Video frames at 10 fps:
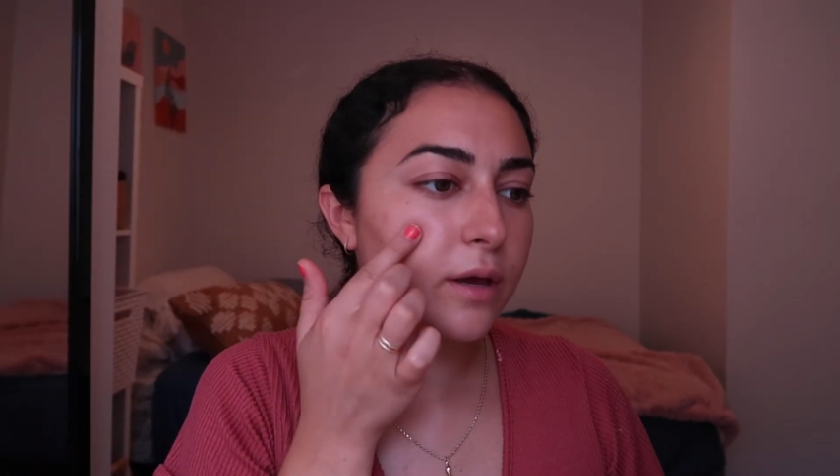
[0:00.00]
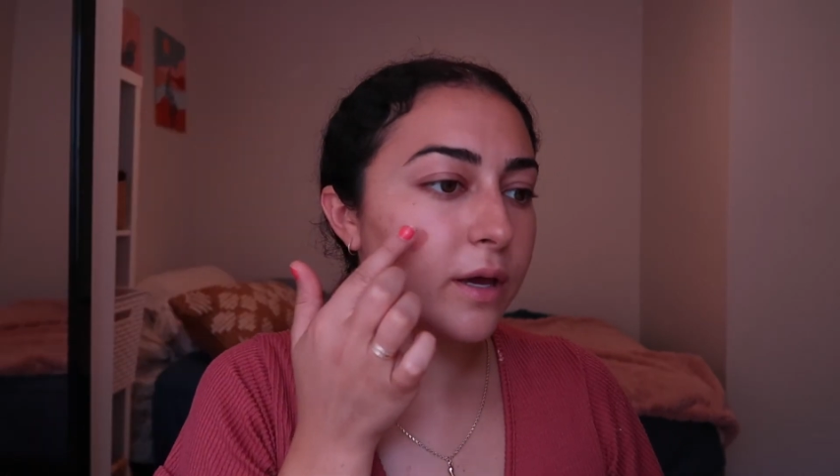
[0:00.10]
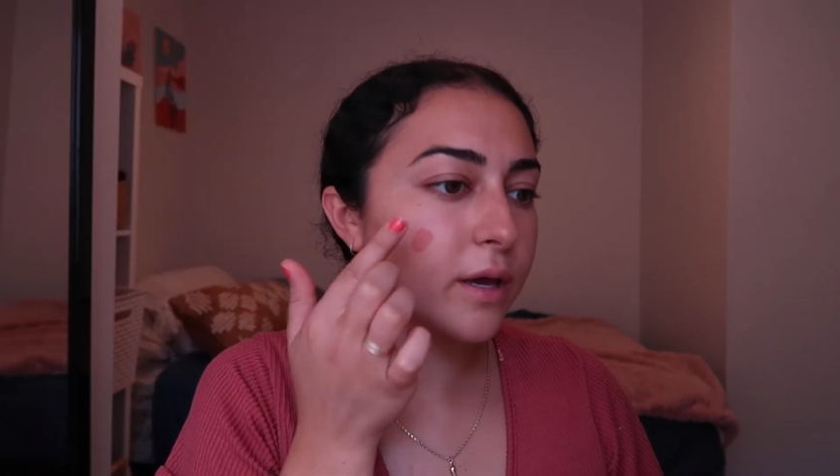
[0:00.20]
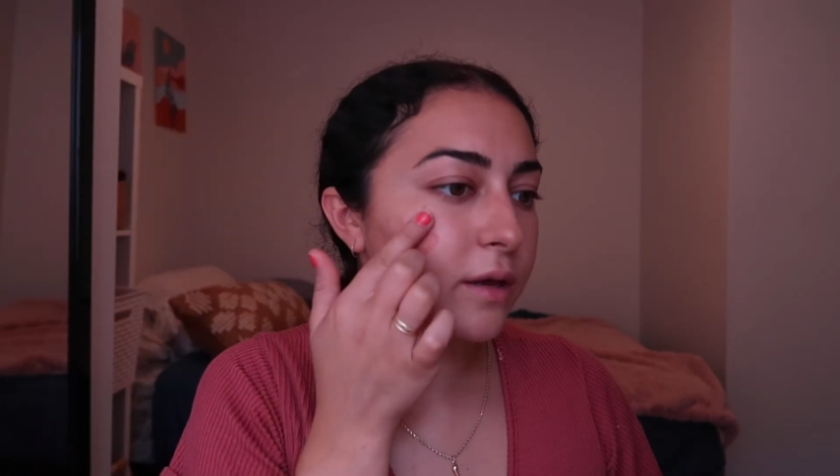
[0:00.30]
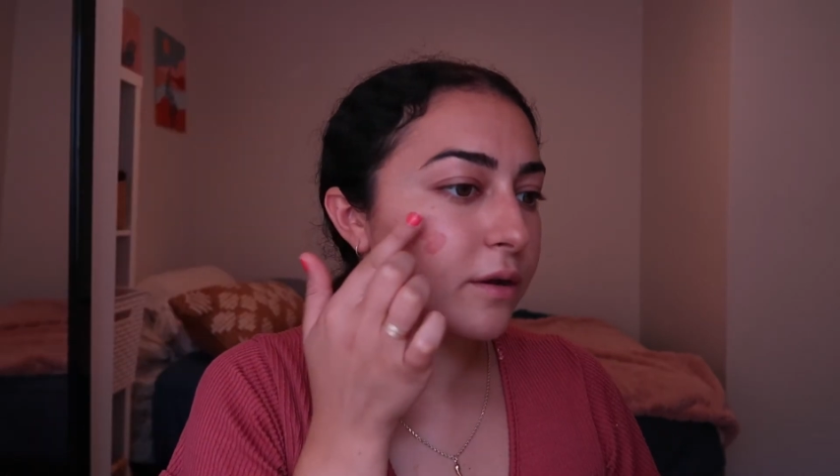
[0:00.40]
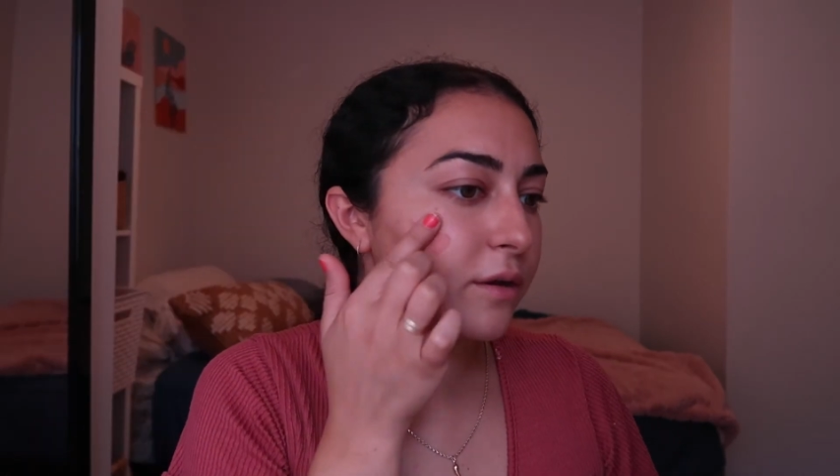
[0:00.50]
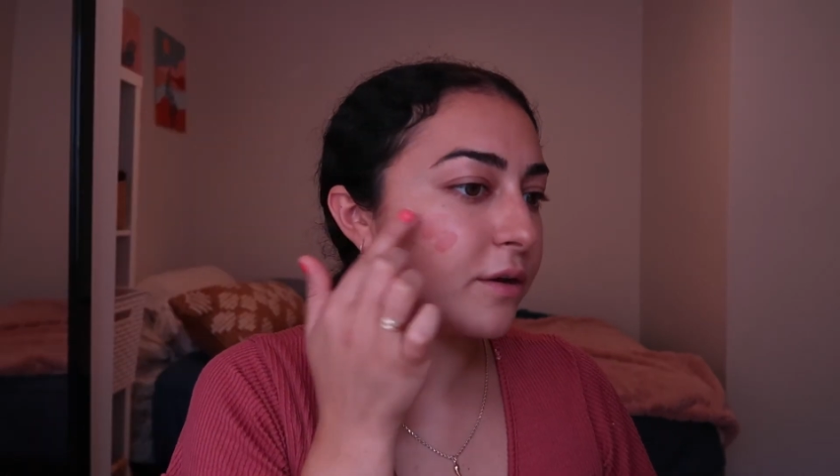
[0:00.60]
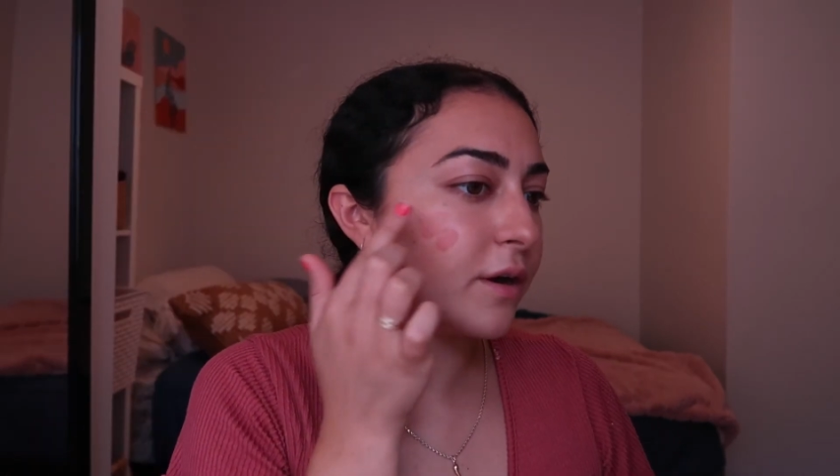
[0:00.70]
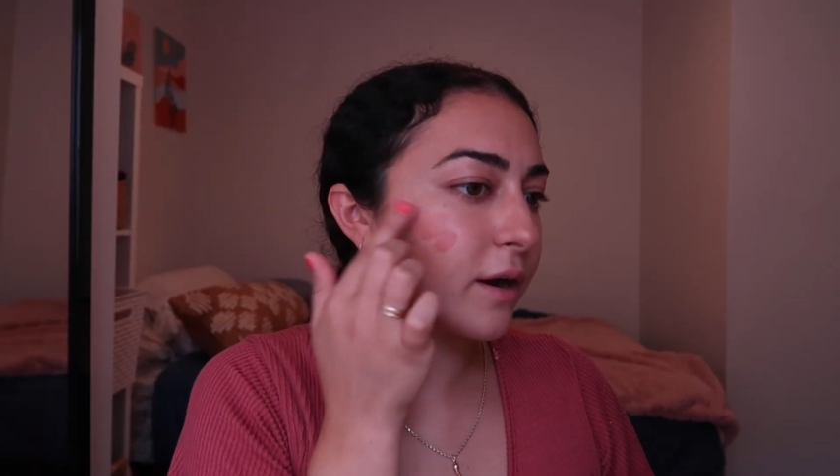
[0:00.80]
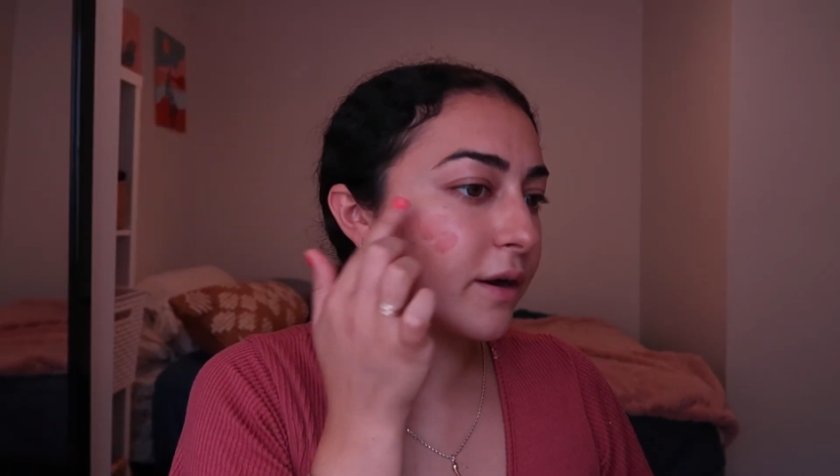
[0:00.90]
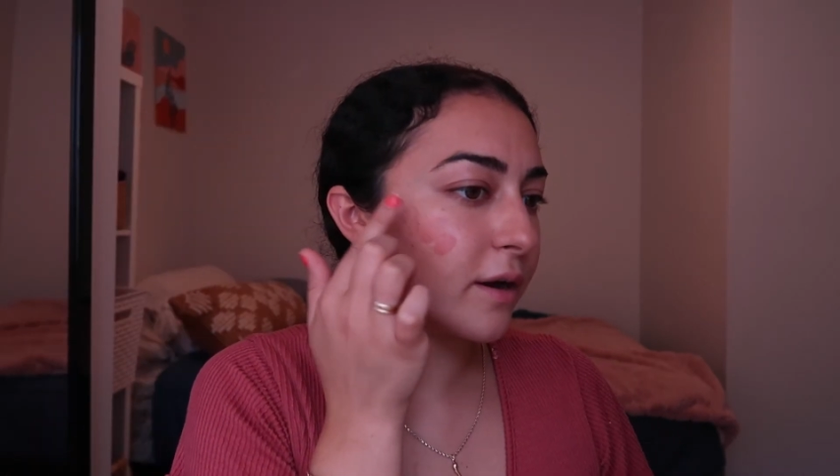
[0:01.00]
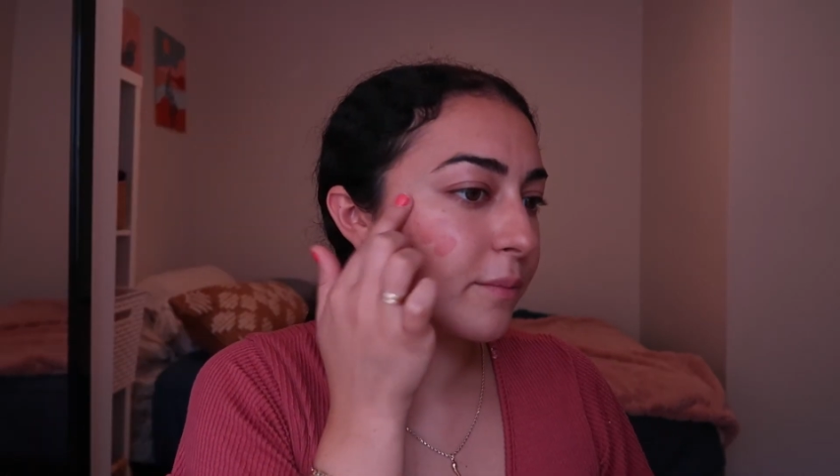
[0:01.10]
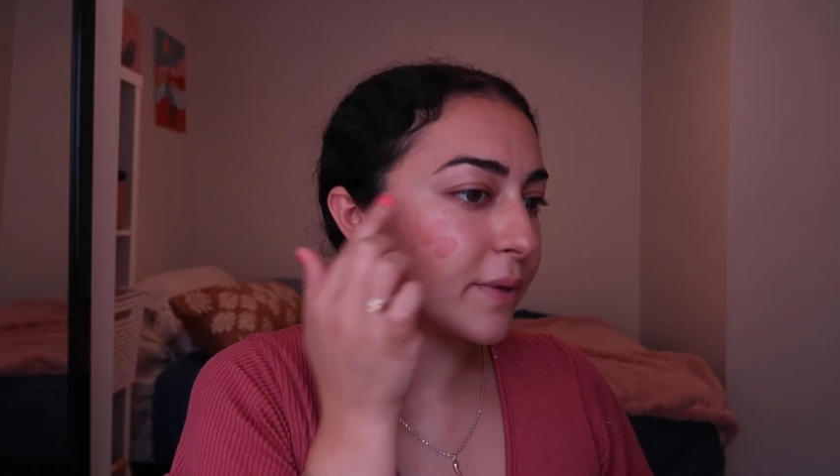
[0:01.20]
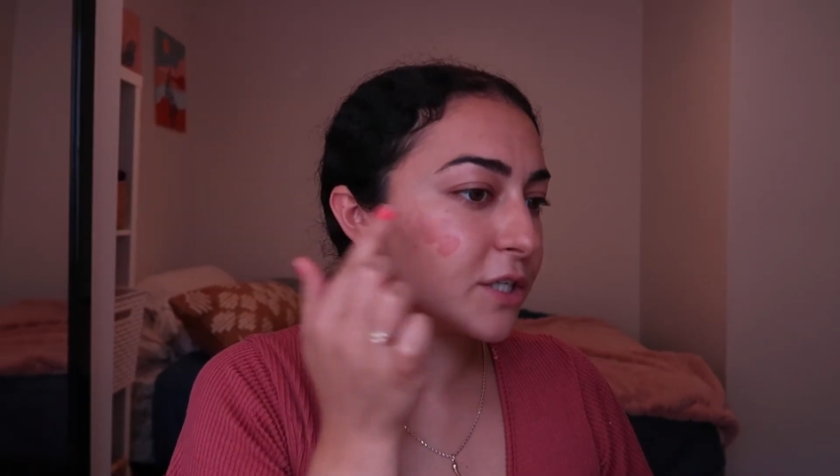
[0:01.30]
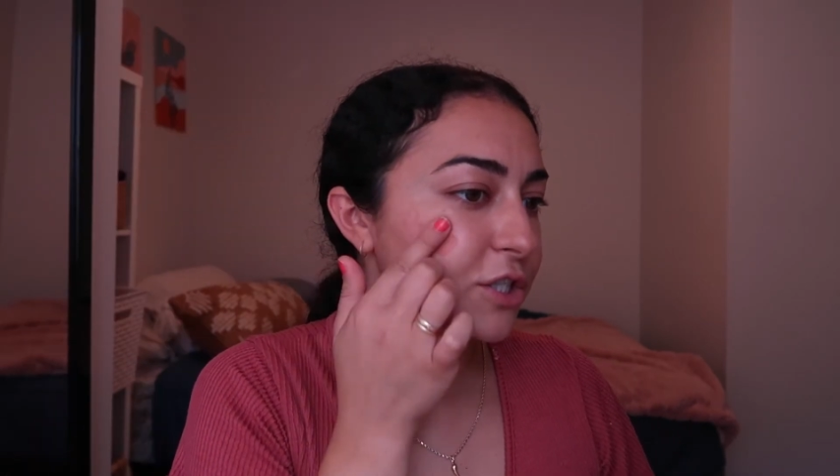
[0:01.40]
and dot it
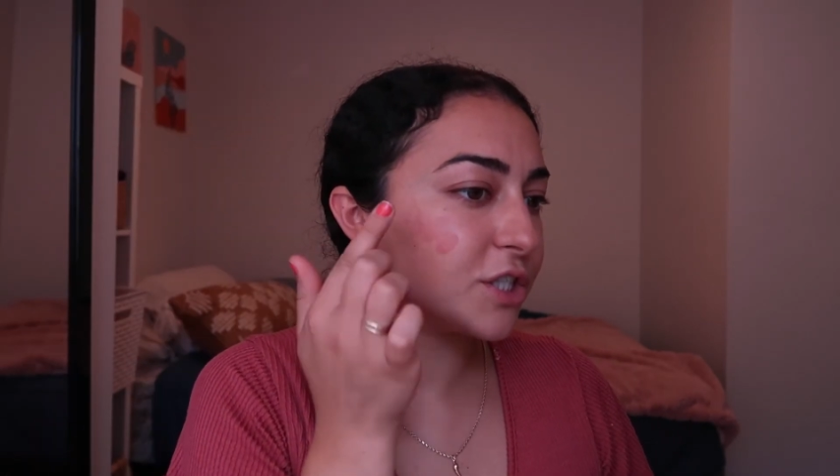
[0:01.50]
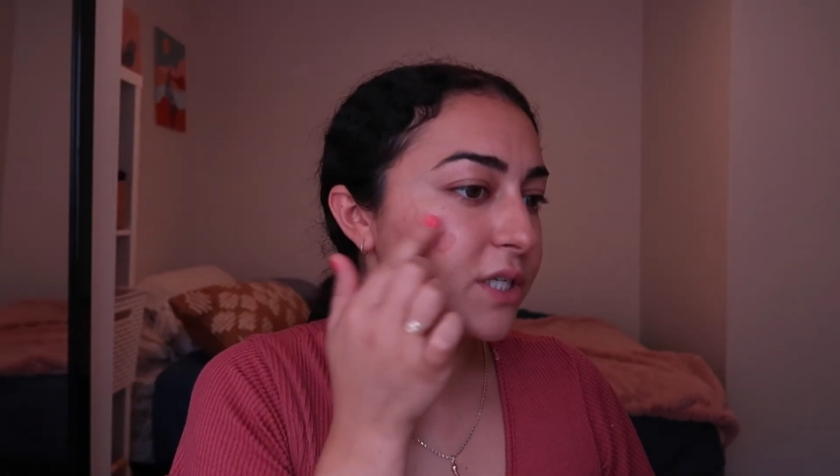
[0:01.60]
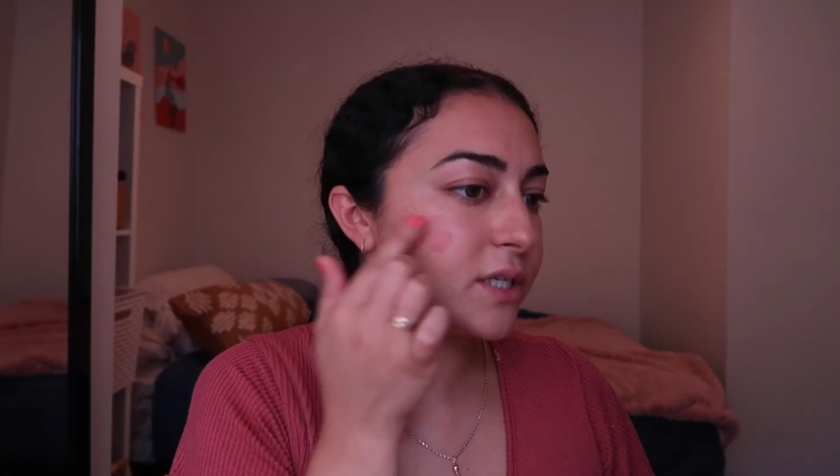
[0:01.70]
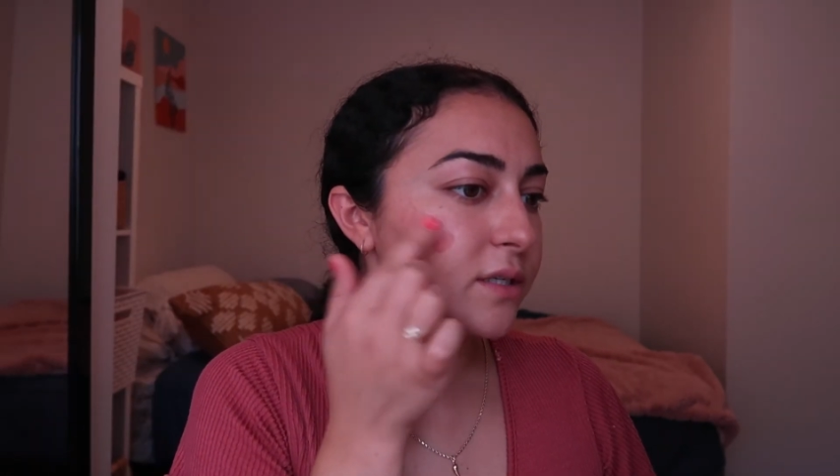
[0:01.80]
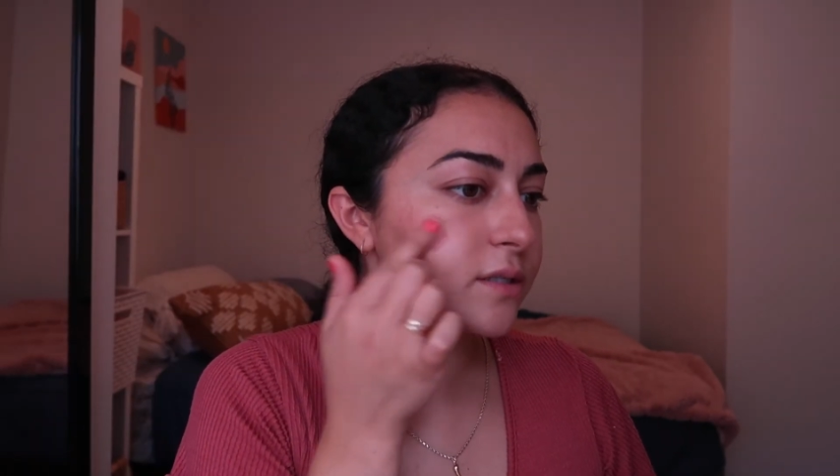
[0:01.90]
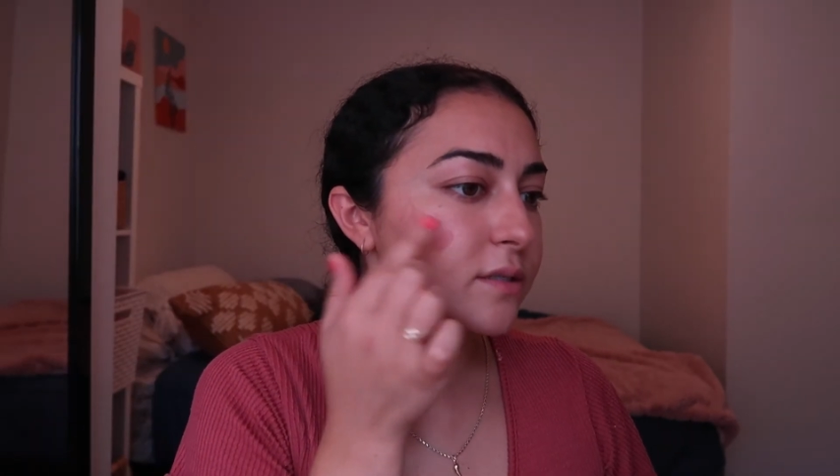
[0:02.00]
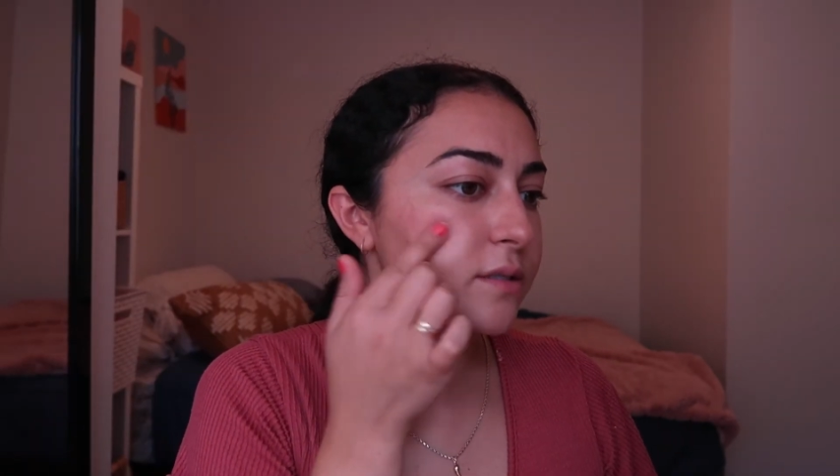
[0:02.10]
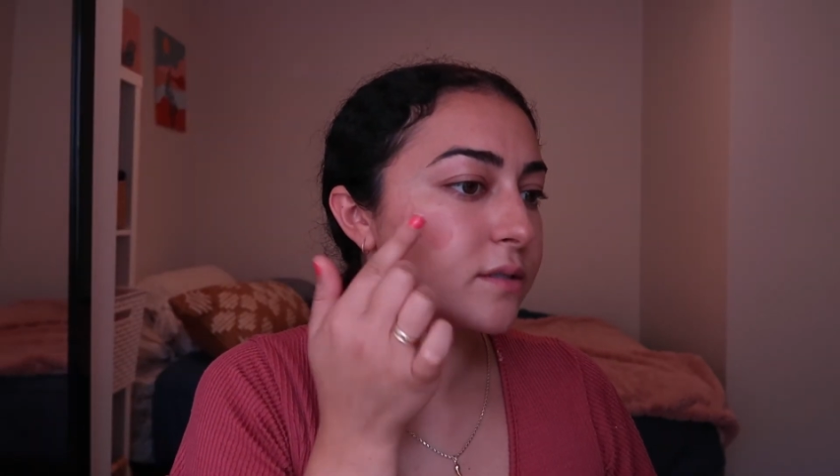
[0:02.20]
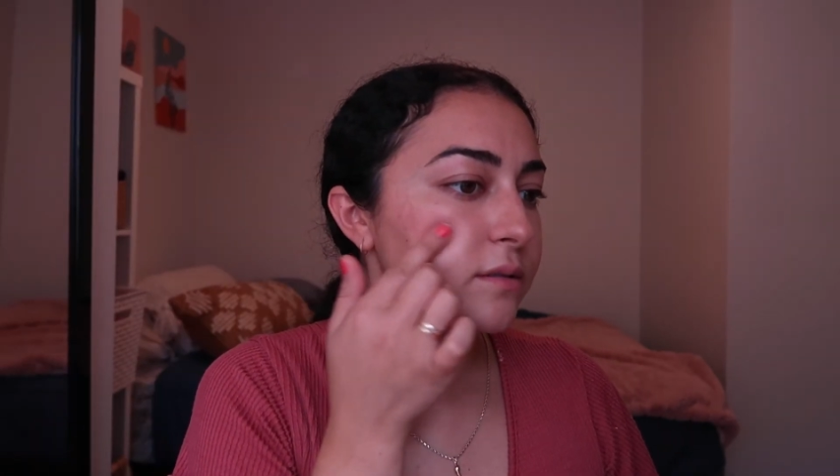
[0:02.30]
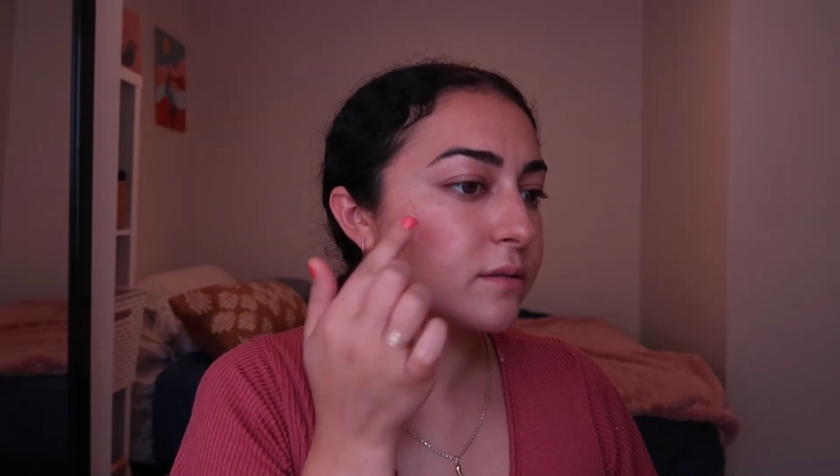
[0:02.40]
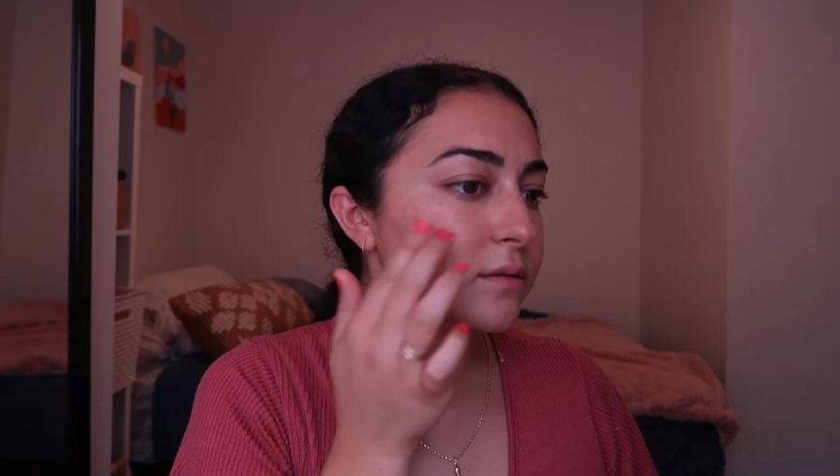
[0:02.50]
on my cheeks.